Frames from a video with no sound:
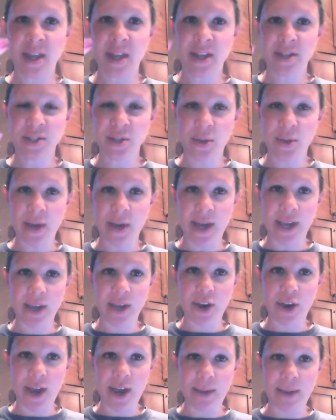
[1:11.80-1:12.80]
so I
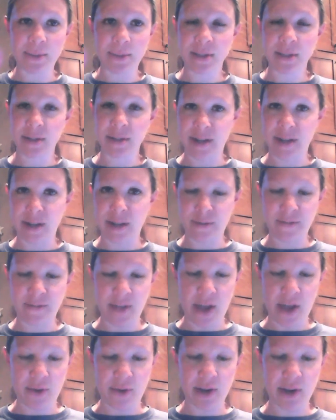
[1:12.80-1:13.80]
grabbed another
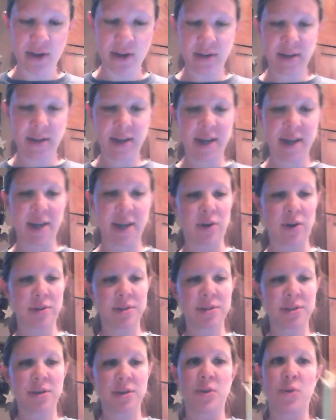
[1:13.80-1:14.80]
flower, and
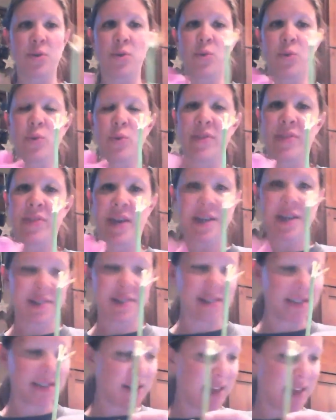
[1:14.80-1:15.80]
also one that
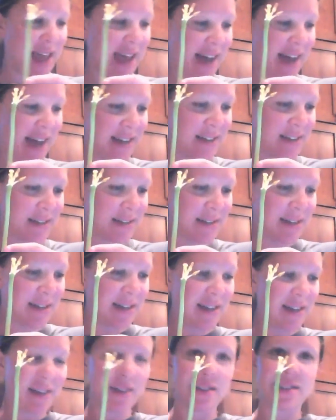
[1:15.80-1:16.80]
still has
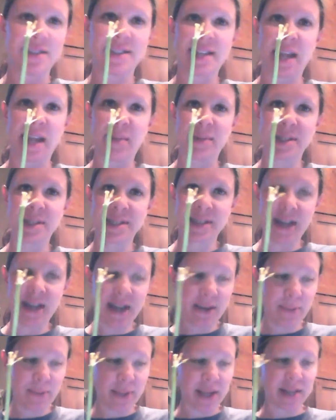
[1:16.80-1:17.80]
the stamens
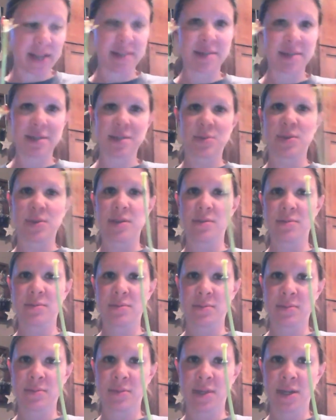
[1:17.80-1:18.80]
on, because this one
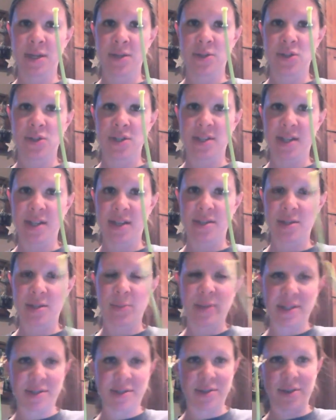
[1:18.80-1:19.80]
just has the
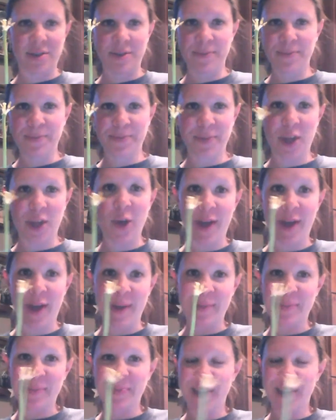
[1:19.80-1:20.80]
pistil. Okay,
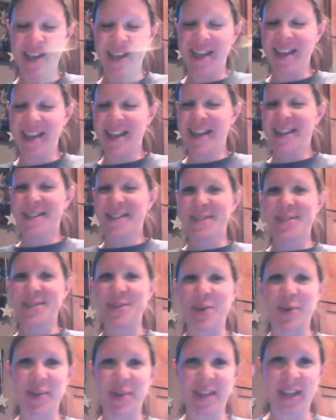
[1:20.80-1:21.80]

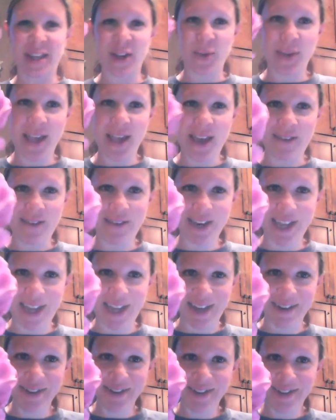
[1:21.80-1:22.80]
so here we have it
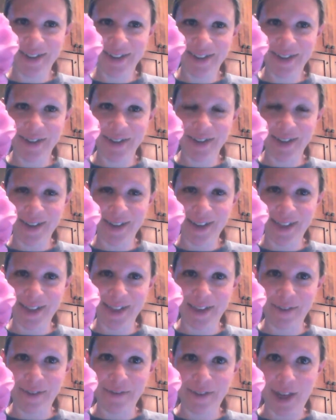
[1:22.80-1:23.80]
again,
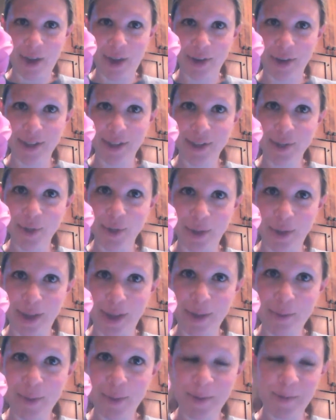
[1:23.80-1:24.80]
the flower, the
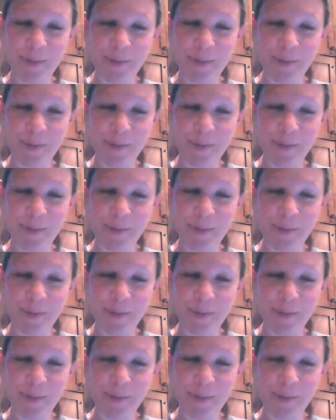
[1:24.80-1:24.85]
tulip.